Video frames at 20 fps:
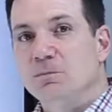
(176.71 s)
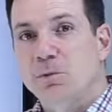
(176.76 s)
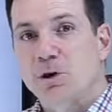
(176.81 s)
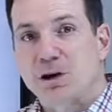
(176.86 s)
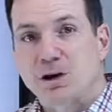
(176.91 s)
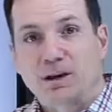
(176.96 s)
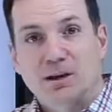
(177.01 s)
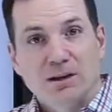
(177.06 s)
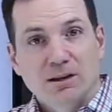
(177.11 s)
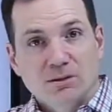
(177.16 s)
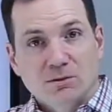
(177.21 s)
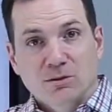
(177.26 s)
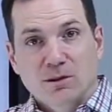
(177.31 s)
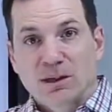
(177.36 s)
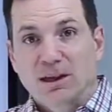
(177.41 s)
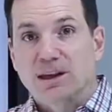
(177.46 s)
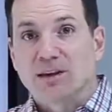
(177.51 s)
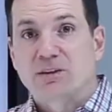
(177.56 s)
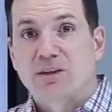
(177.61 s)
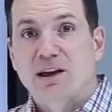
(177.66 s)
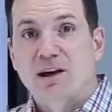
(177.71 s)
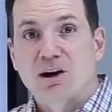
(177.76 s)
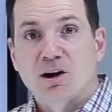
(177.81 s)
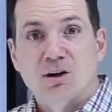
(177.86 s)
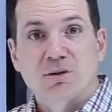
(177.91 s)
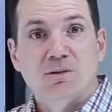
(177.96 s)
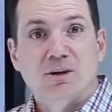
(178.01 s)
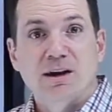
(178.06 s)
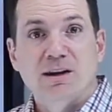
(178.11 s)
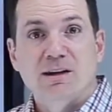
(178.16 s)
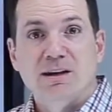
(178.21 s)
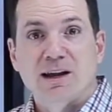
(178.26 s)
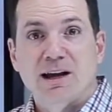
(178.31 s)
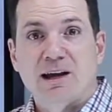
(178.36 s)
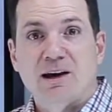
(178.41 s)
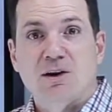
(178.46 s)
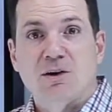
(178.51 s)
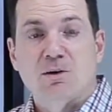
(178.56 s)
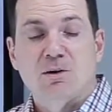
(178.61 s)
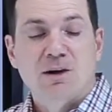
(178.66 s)
market like they are right
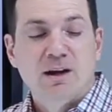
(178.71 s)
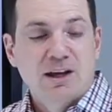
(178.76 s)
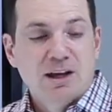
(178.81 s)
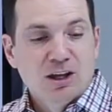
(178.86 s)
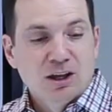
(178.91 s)
now.